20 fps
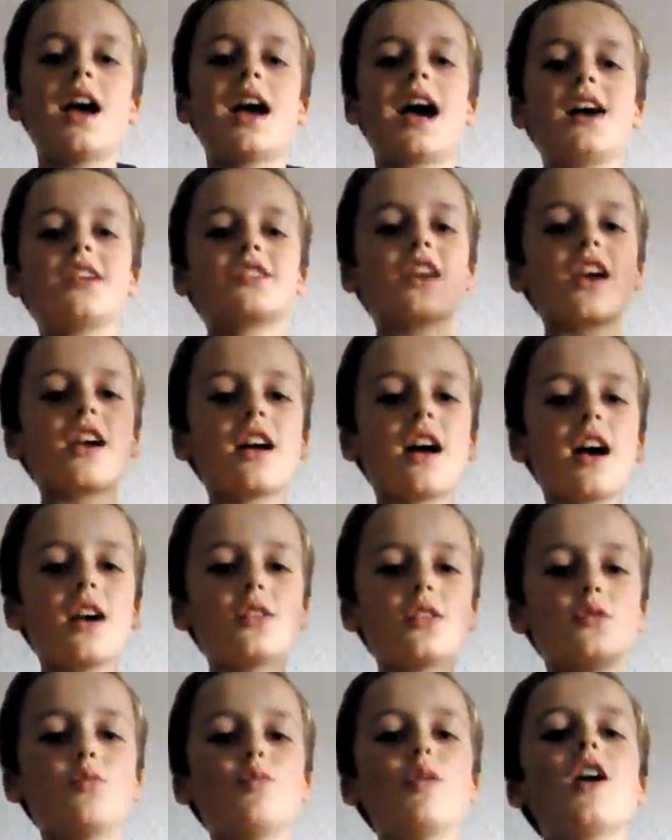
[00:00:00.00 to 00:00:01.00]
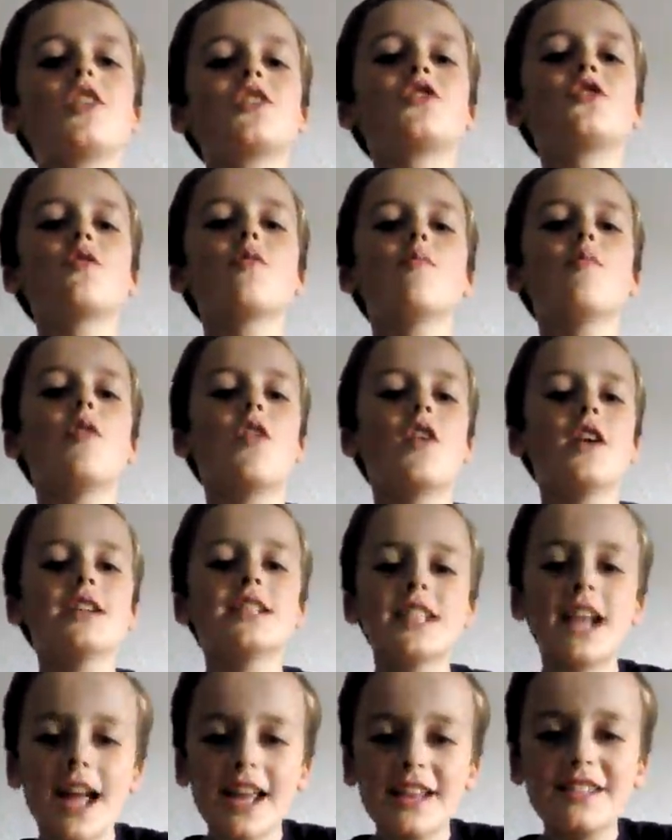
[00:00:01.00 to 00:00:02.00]
How's it going guys? We are the Shrewsbury
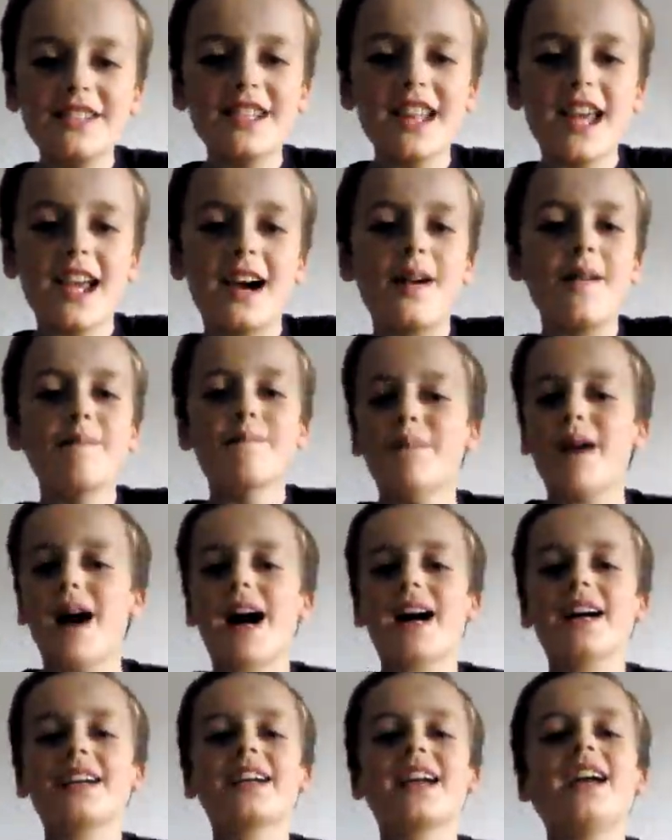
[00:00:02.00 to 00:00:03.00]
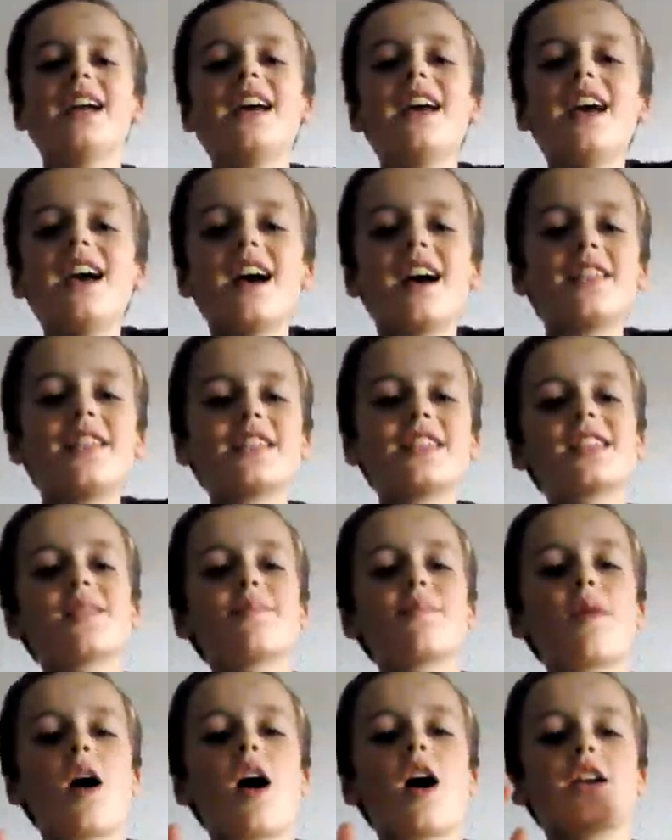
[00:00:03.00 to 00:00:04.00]
Boys and today I'm back and this is
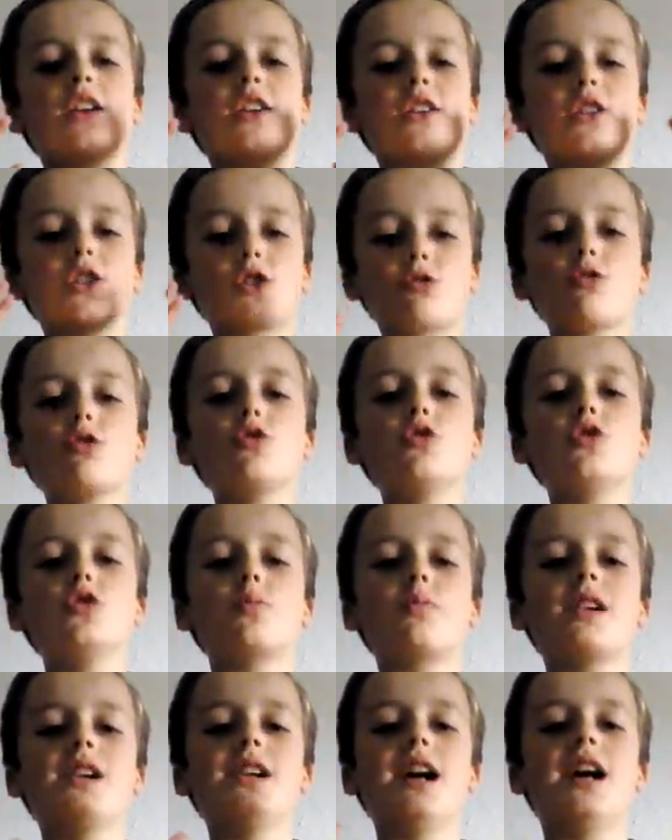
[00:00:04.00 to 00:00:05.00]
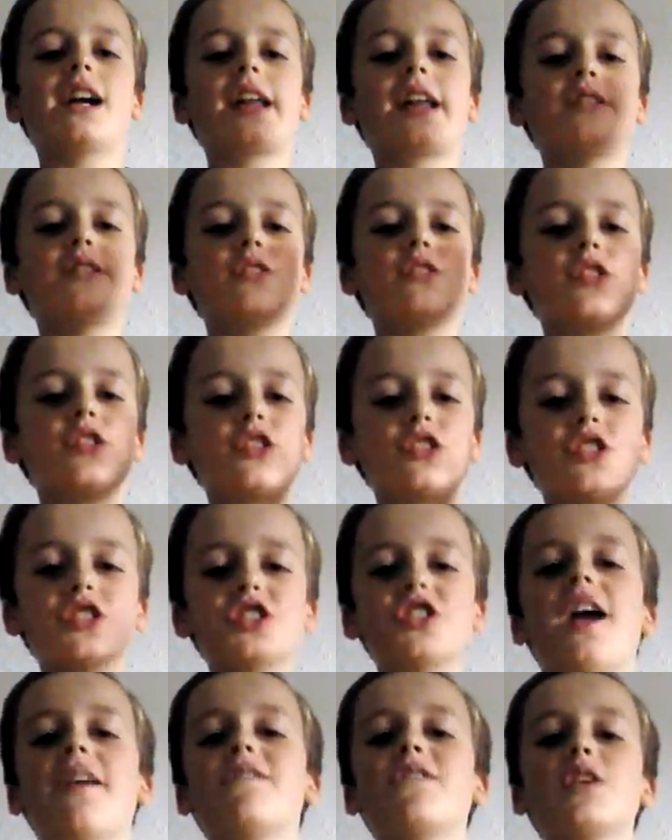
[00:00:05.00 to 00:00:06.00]
my Shrewsbury against
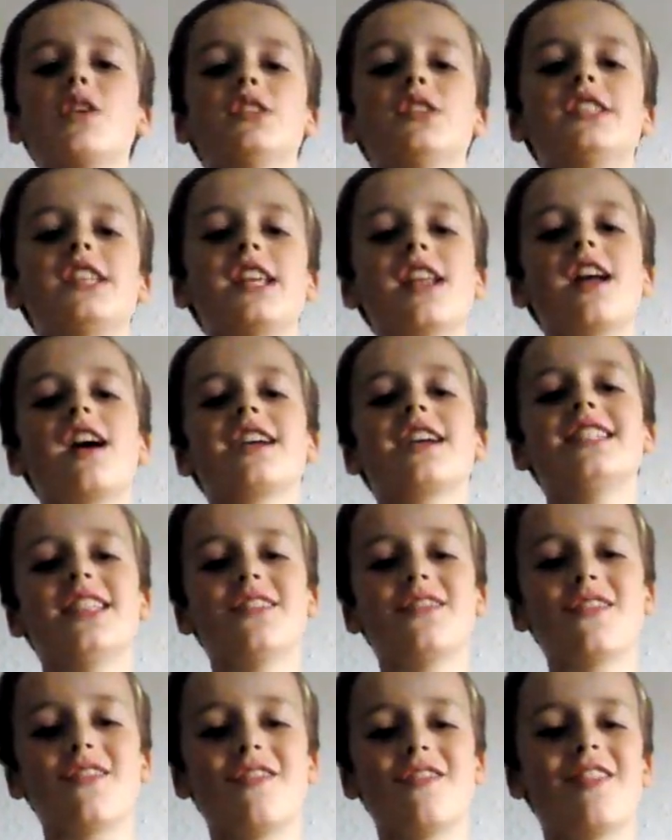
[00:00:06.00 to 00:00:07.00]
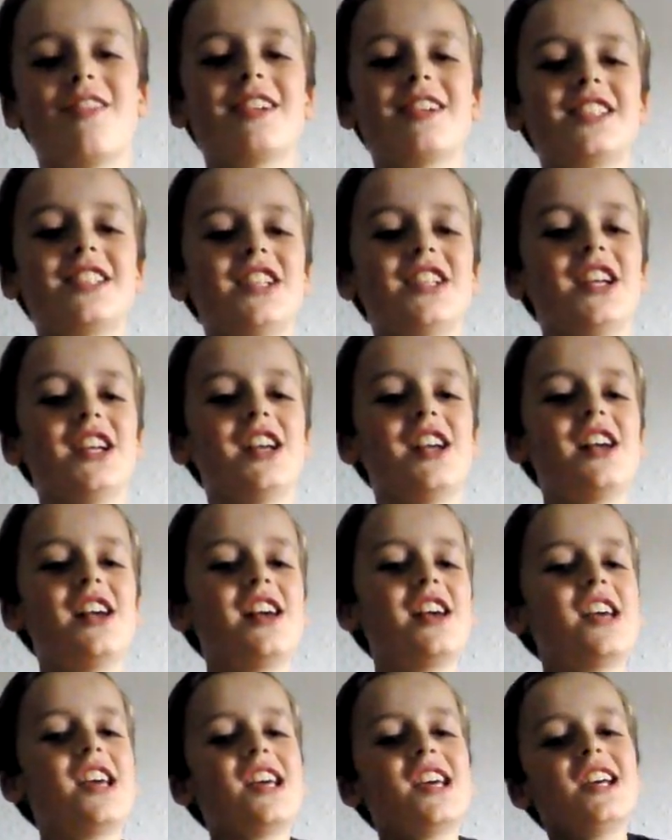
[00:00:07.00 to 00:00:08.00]
Sheffield United thoughts.
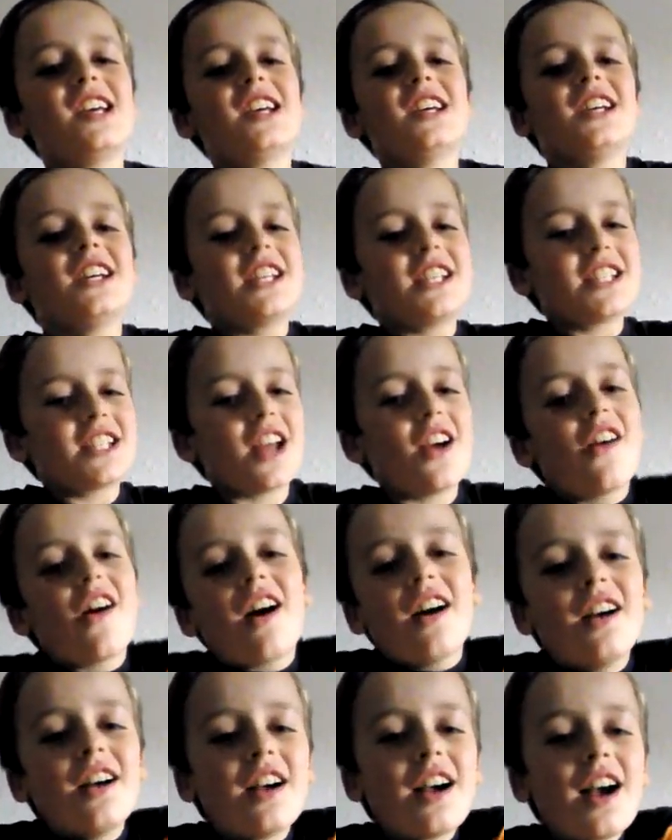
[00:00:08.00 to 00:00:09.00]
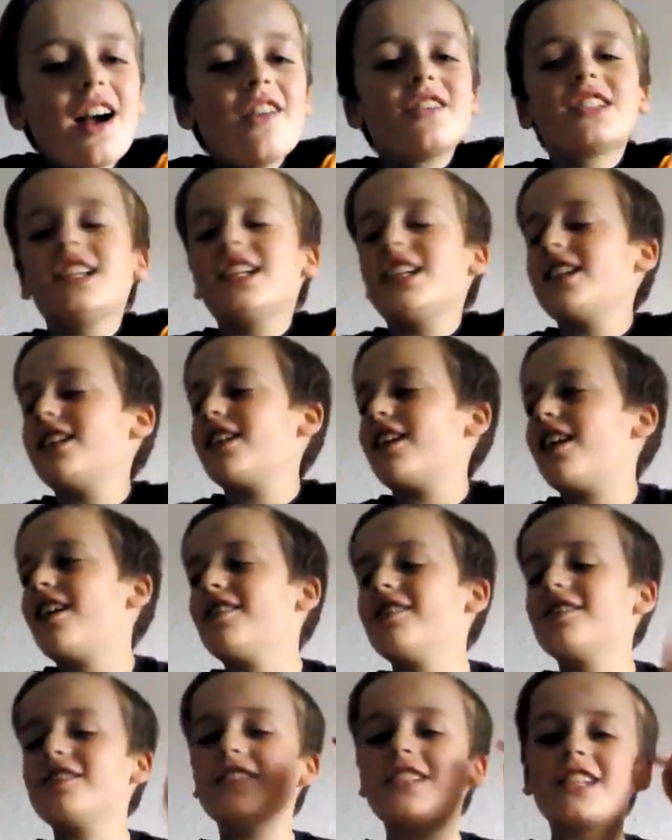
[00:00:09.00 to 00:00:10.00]
So I was
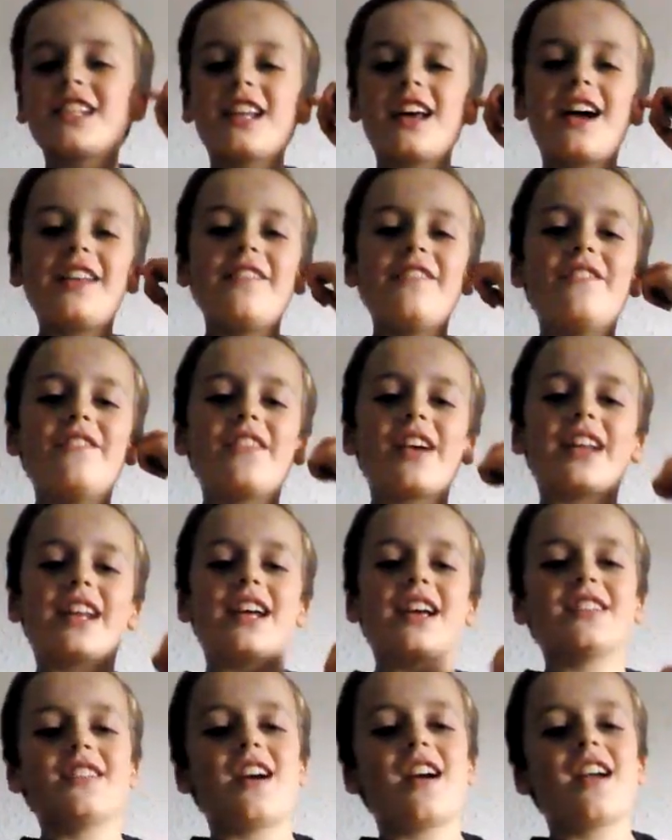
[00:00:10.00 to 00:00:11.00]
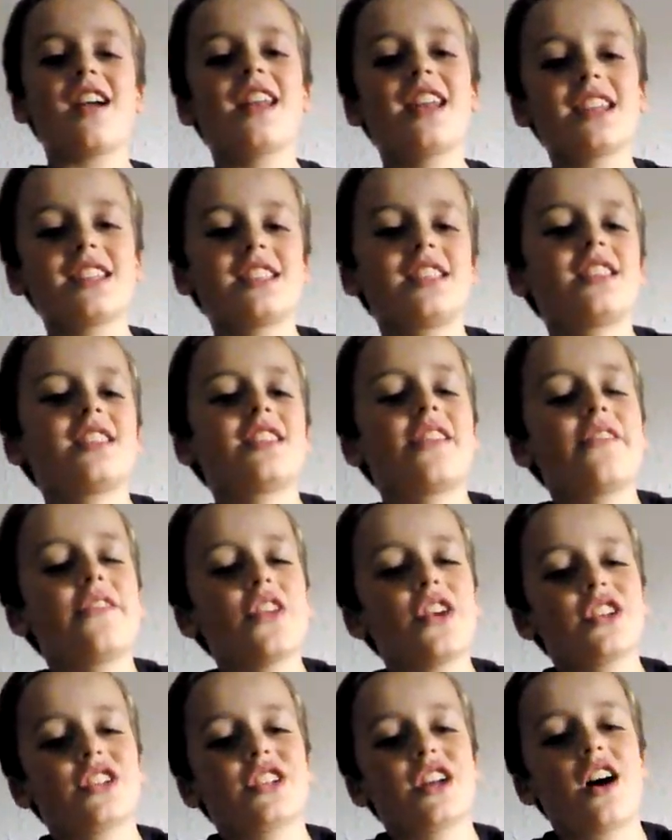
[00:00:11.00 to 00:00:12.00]
I was just lying in bed last night listening to the
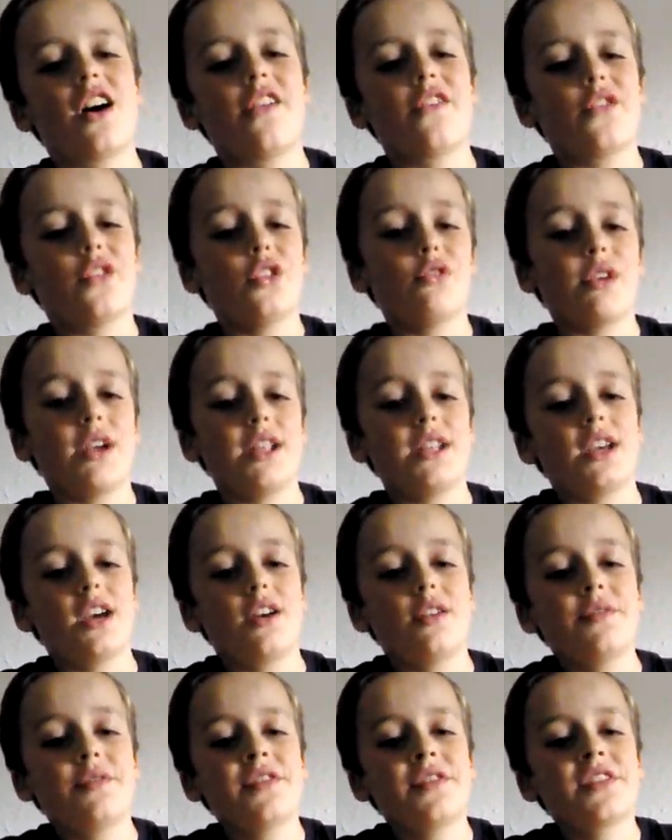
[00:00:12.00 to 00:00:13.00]
first half on the radio